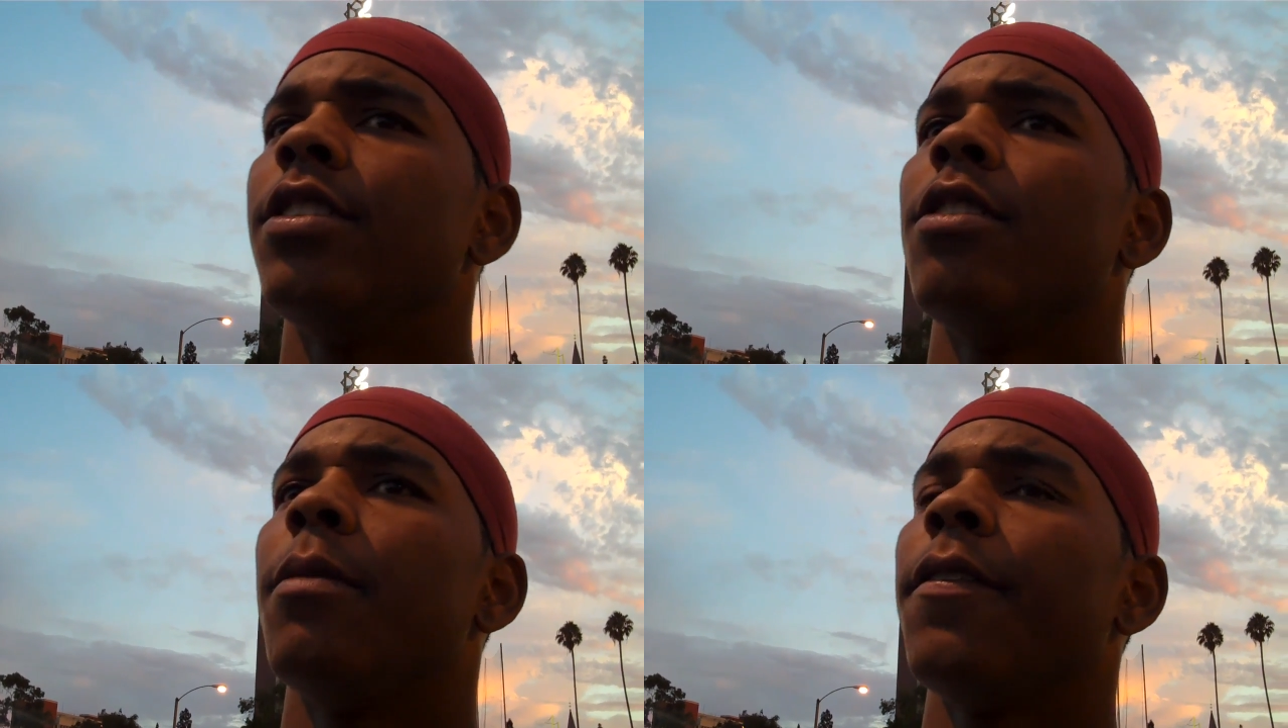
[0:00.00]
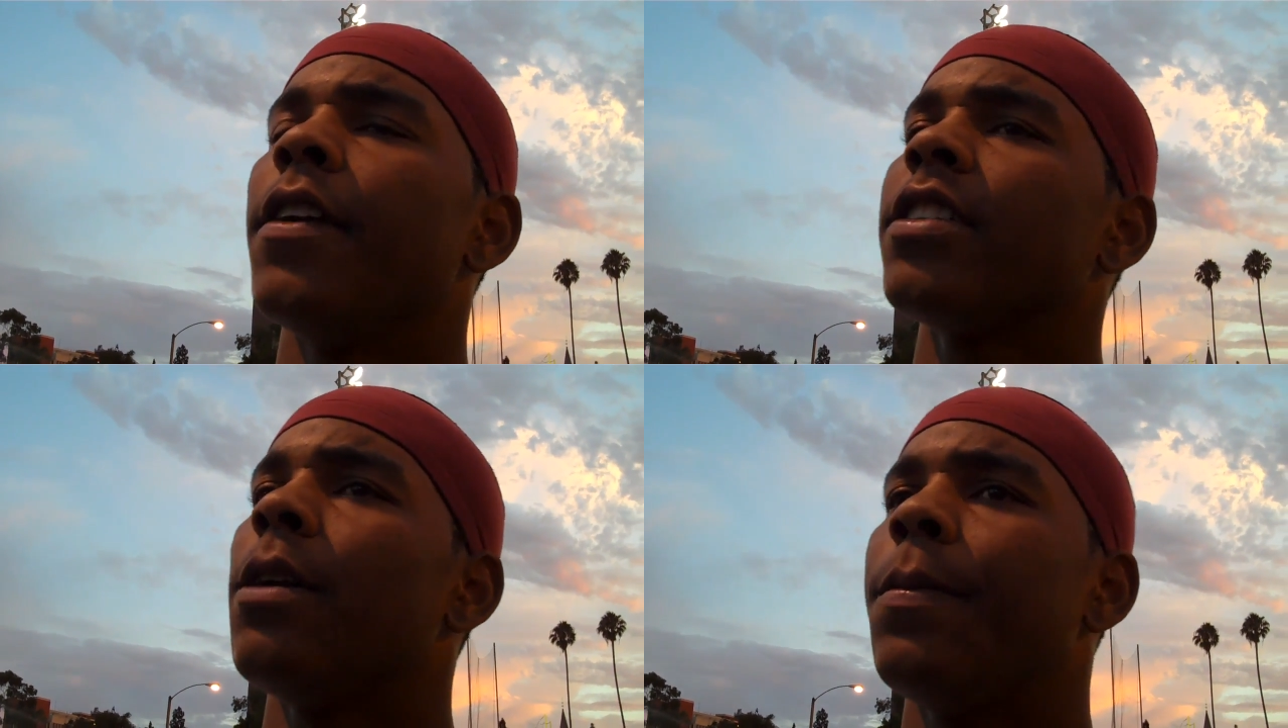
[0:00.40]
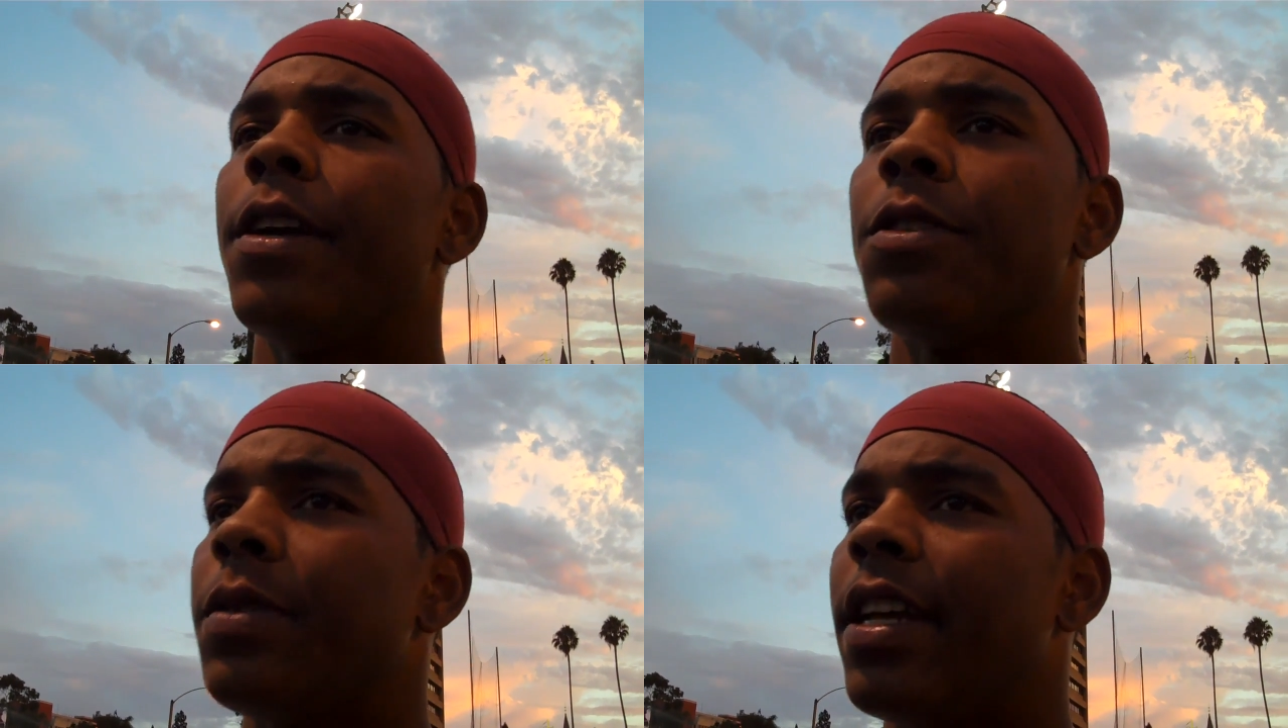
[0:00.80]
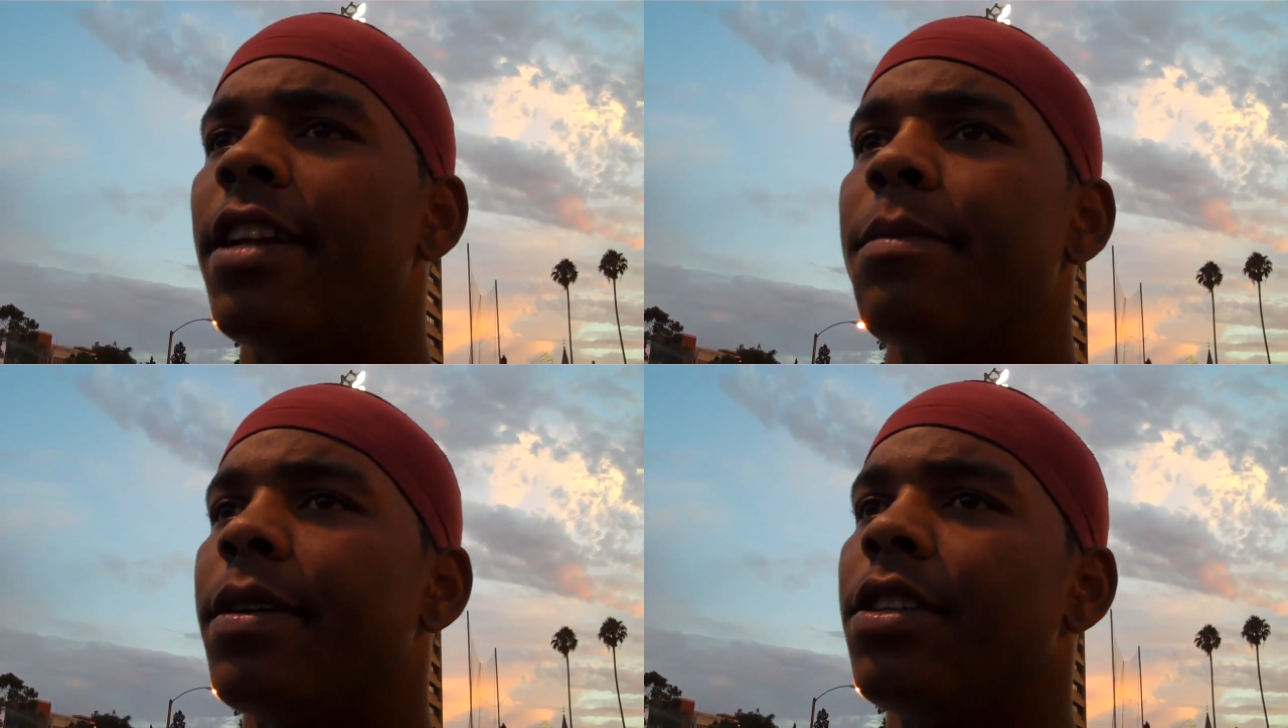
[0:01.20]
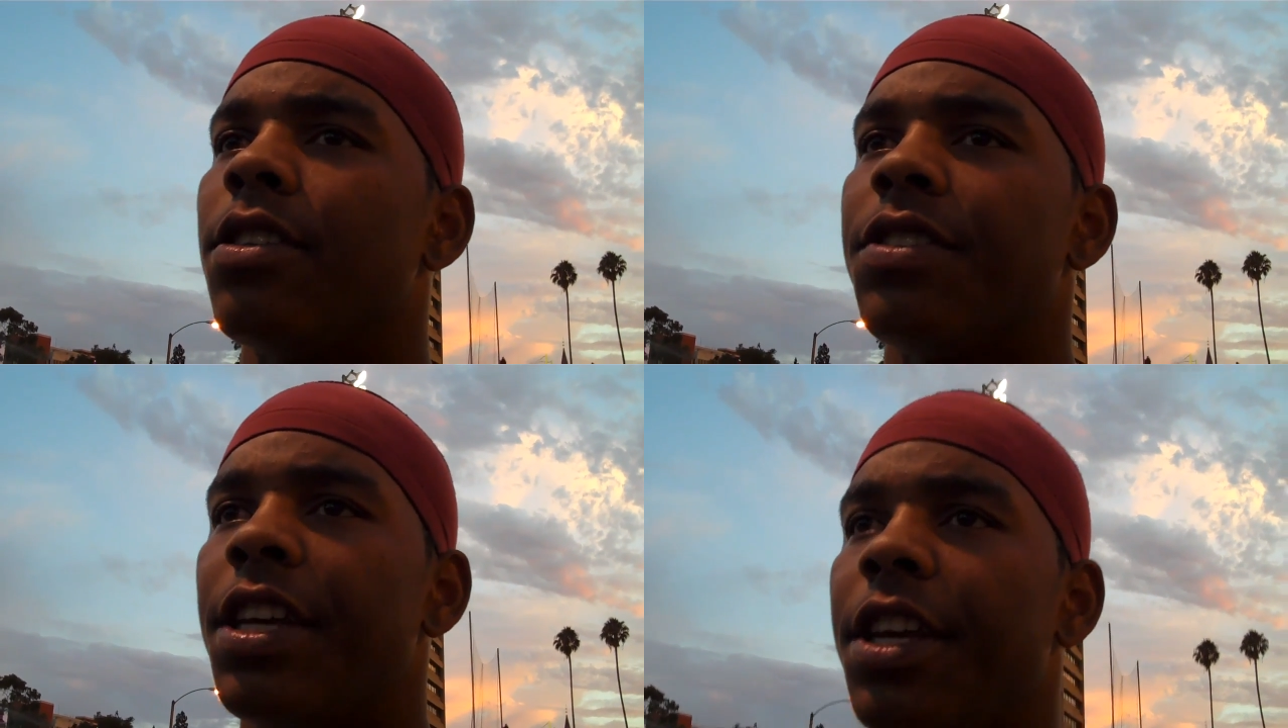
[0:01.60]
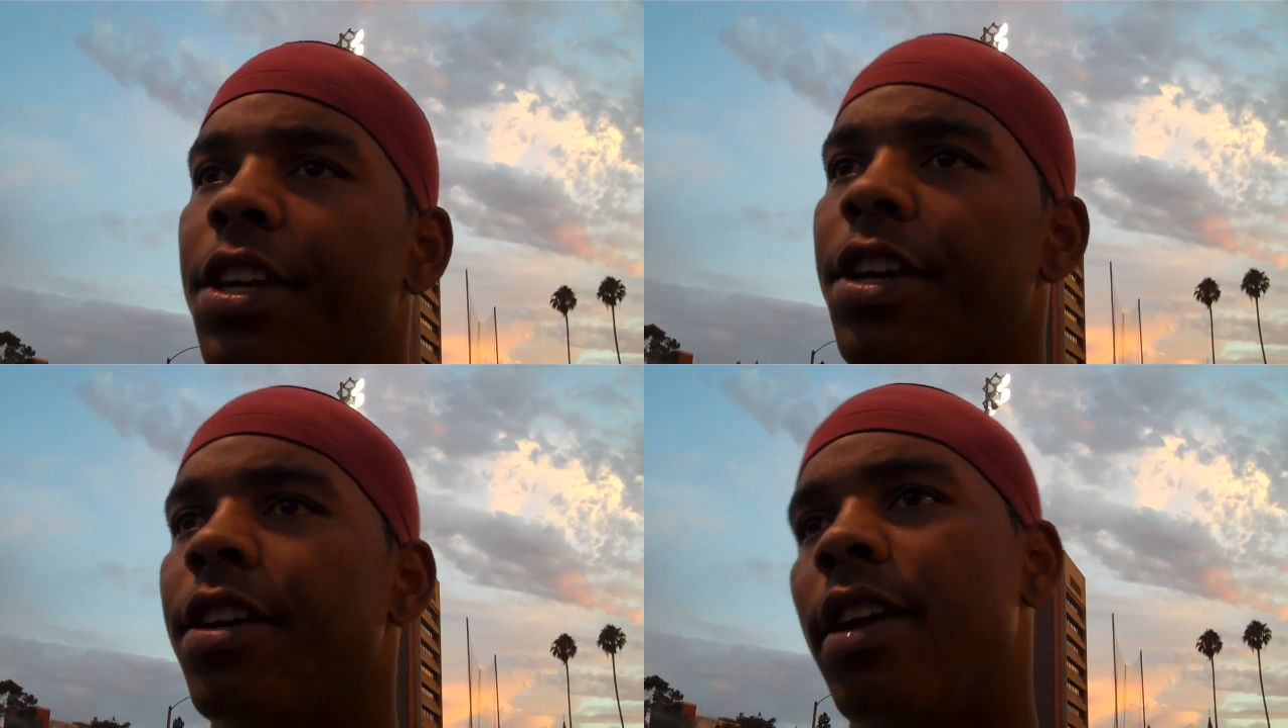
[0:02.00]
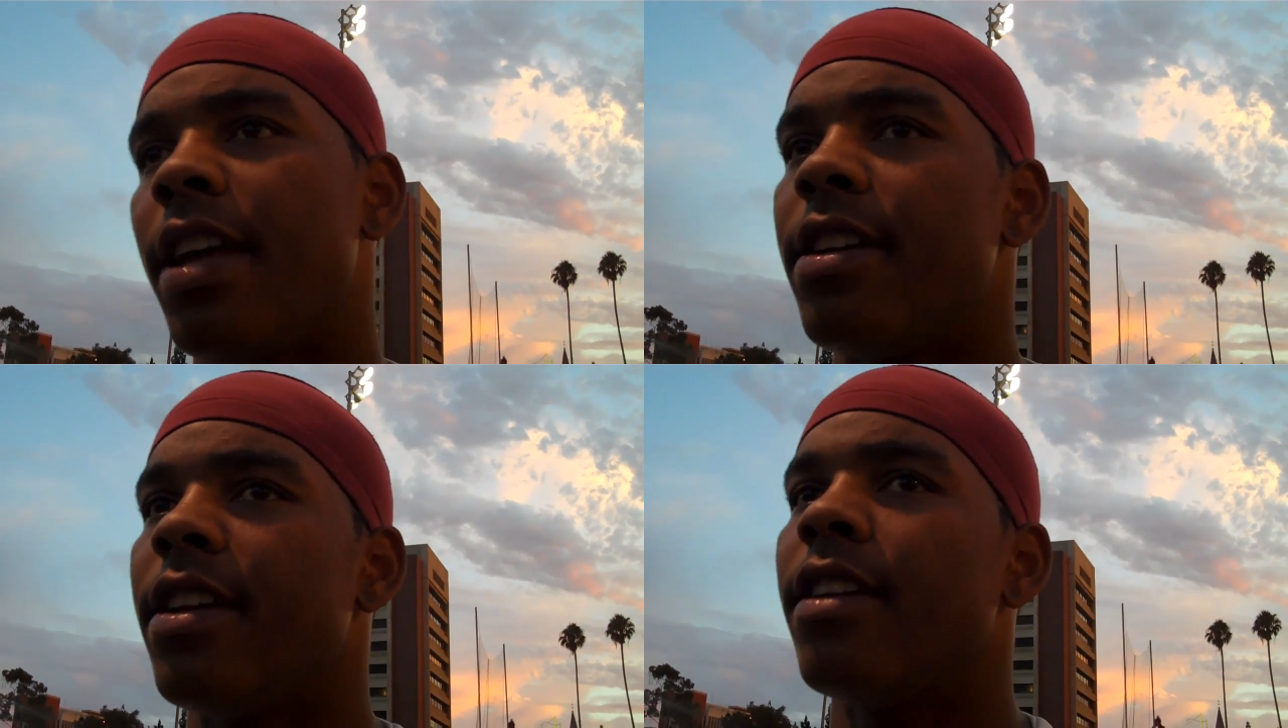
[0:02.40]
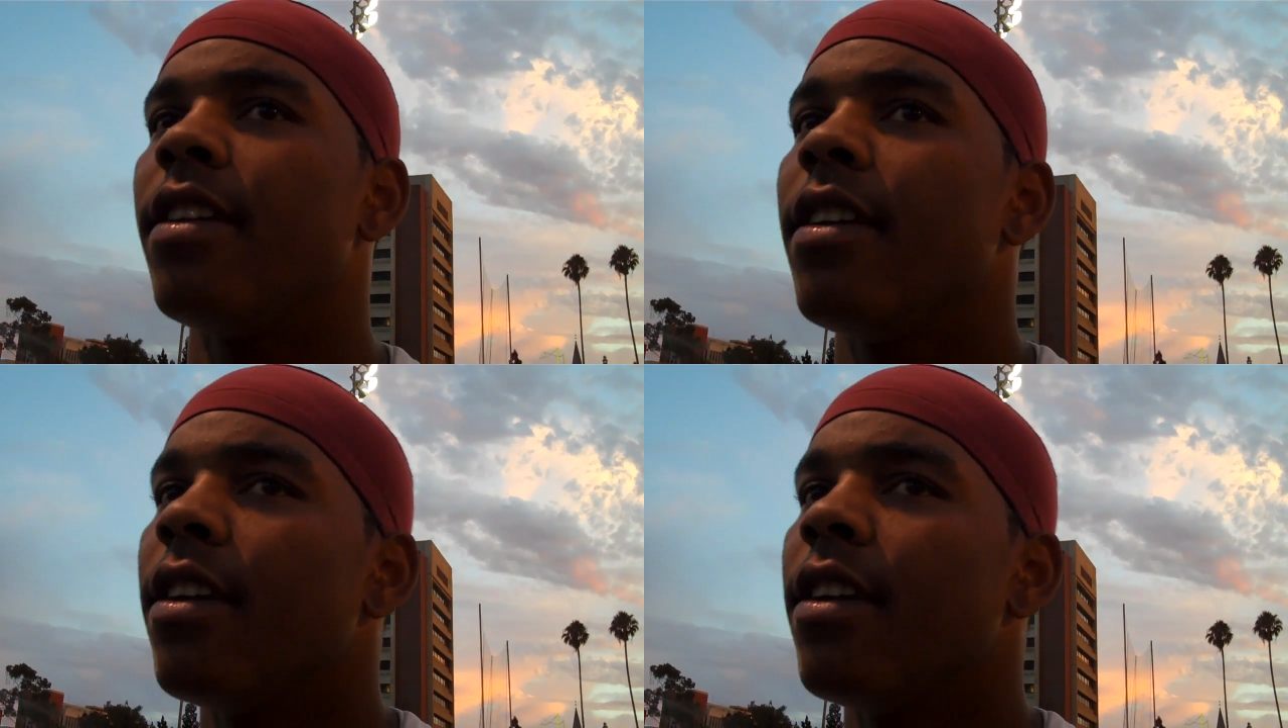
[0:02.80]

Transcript: You know, my first couple years we didn't, but, you know, senior year, heading in,